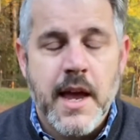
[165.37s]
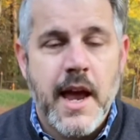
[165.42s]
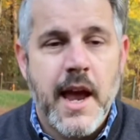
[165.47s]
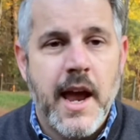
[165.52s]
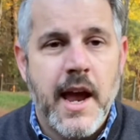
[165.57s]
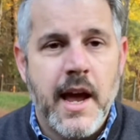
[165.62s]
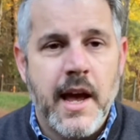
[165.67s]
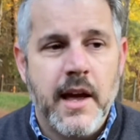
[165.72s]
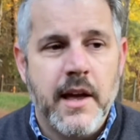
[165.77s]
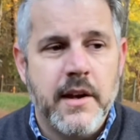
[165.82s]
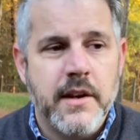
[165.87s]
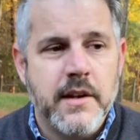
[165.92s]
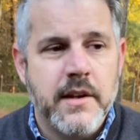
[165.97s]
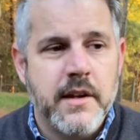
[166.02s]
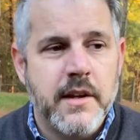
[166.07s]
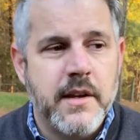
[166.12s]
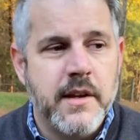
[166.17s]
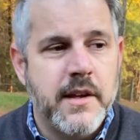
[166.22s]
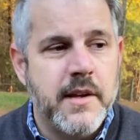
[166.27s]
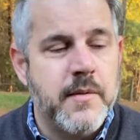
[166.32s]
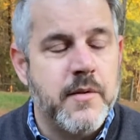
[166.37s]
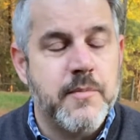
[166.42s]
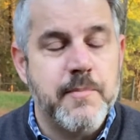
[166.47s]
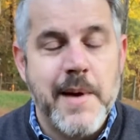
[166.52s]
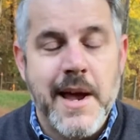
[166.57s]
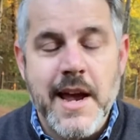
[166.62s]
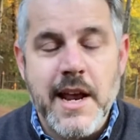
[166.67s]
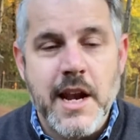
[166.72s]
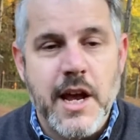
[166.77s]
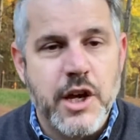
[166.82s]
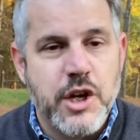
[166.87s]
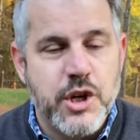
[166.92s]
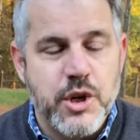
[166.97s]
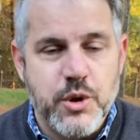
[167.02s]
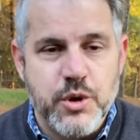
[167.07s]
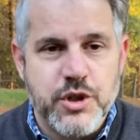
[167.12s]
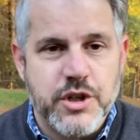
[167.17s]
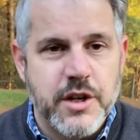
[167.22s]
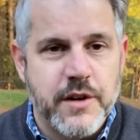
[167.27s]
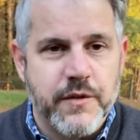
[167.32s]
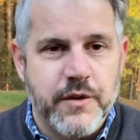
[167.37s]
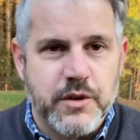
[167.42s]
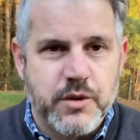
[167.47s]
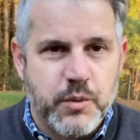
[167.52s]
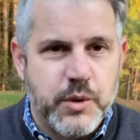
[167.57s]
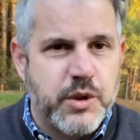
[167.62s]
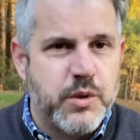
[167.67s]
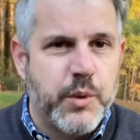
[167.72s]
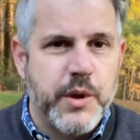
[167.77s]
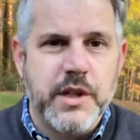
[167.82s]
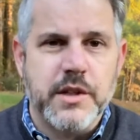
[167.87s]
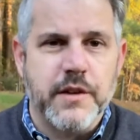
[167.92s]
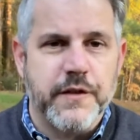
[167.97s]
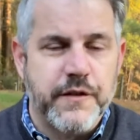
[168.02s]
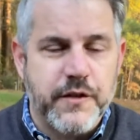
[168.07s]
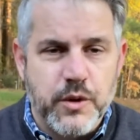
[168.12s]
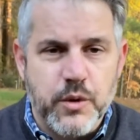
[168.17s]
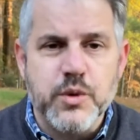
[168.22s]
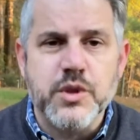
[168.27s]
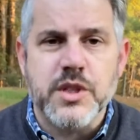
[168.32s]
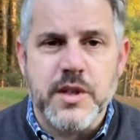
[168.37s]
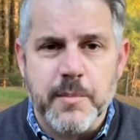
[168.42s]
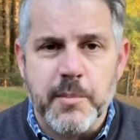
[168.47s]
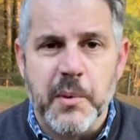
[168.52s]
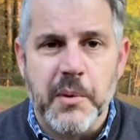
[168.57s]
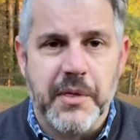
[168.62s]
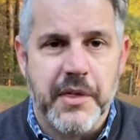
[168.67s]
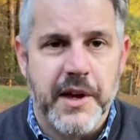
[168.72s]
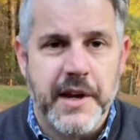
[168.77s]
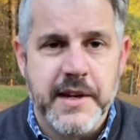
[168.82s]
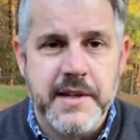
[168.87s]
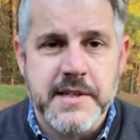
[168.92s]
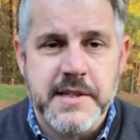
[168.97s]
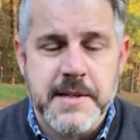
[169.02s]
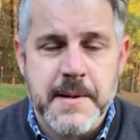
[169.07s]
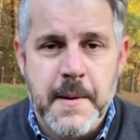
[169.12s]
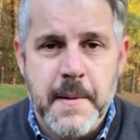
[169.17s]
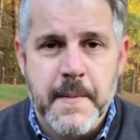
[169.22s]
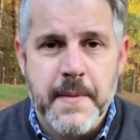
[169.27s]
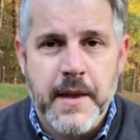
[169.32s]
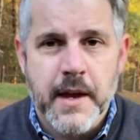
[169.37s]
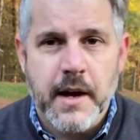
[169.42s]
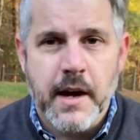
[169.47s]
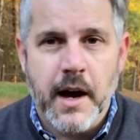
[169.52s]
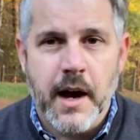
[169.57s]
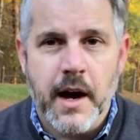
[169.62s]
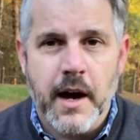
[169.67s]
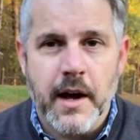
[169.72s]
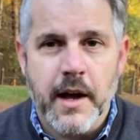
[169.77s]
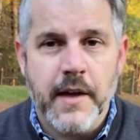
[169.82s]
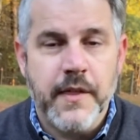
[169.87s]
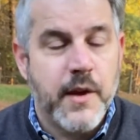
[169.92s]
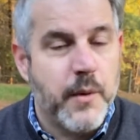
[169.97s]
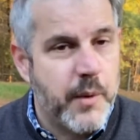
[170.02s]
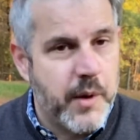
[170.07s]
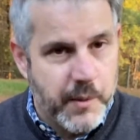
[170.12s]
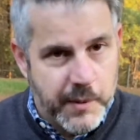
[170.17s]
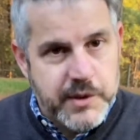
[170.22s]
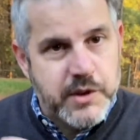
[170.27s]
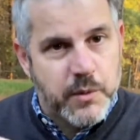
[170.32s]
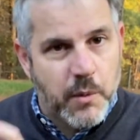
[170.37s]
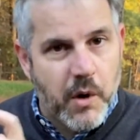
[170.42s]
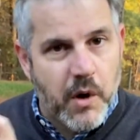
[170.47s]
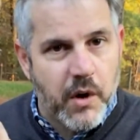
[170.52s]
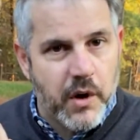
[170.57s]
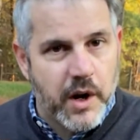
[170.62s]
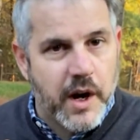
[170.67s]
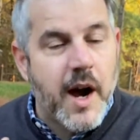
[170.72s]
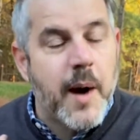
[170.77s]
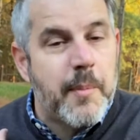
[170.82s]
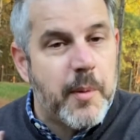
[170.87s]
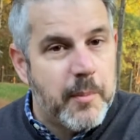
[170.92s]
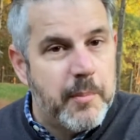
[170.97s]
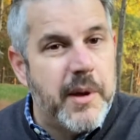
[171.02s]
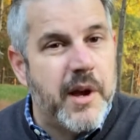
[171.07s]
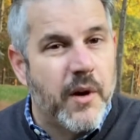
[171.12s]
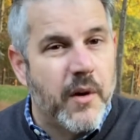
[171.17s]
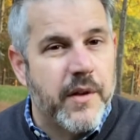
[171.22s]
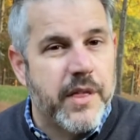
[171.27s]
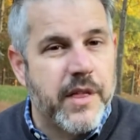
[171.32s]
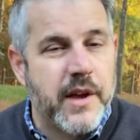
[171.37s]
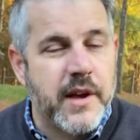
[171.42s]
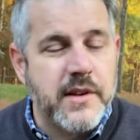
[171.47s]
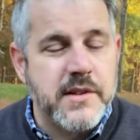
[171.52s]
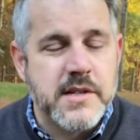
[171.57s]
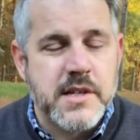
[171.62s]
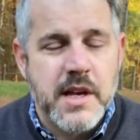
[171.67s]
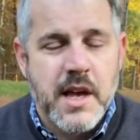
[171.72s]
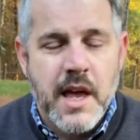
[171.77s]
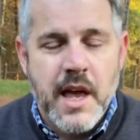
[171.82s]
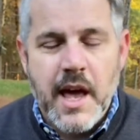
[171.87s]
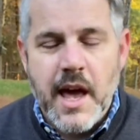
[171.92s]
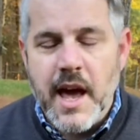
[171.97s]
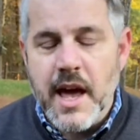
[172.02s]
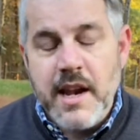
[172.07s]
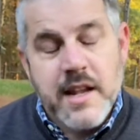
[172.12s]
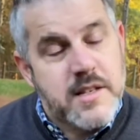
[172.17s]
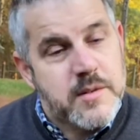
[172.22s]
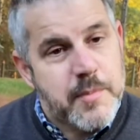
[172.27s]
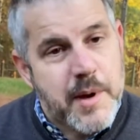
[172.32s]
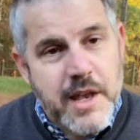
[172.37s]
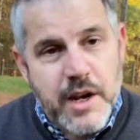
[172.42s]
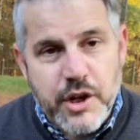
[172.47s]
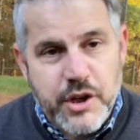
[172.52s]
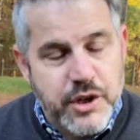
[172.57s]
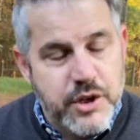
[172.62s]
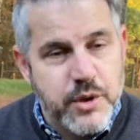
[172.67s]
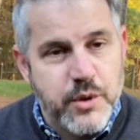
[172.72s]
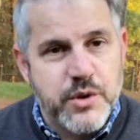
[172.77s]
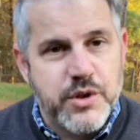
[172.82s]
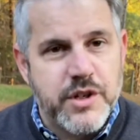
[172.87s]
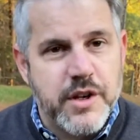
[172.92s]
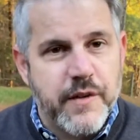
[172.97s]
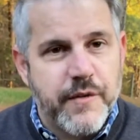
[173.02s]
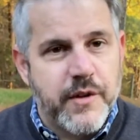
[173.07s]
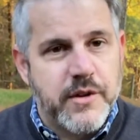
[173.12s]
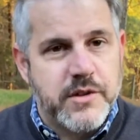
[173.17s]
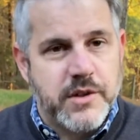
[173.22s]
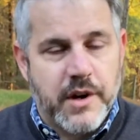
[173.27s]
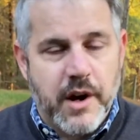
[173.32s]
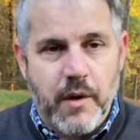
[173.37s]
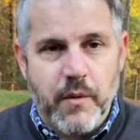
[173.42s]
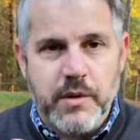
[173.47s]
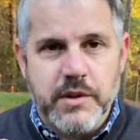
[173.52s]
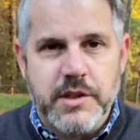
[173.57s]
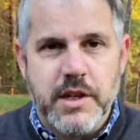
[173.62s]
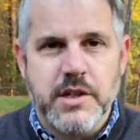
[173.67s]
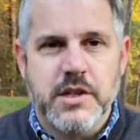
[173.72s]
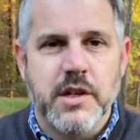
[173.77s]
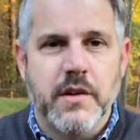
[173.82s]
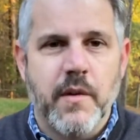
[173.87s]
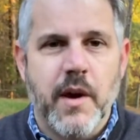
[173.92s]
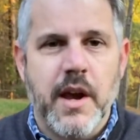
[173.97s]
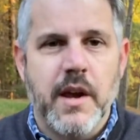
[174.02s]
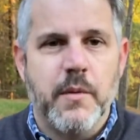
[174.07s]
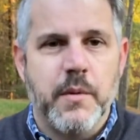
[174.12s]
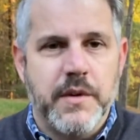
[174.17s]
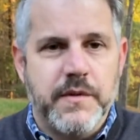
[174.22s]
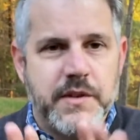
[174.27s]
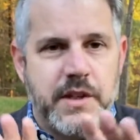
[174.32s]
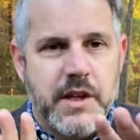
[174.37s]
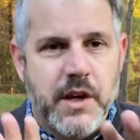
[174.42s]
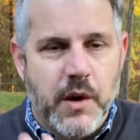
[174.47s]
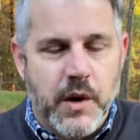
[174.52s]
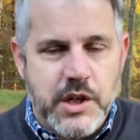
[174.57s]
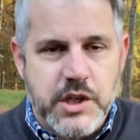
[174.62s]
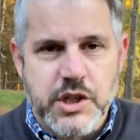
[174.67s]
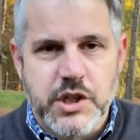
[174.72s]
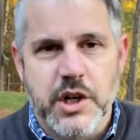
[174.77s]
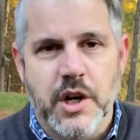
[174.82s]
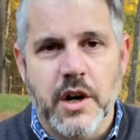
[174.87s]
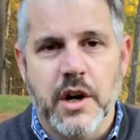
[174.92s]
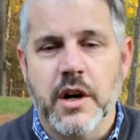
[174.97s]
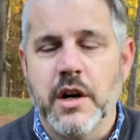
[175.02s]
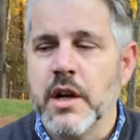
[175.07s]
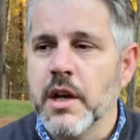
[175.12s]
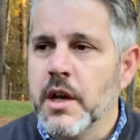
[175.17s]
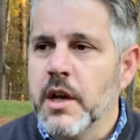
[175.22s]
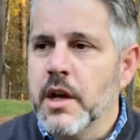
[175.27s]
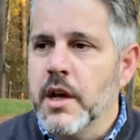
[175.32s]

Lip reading: And it made a huge difference. We tweaked a few simple things. And then we went to work on a couple bigger things, and it's made a huge difference on our retention rate. We've decreased churn.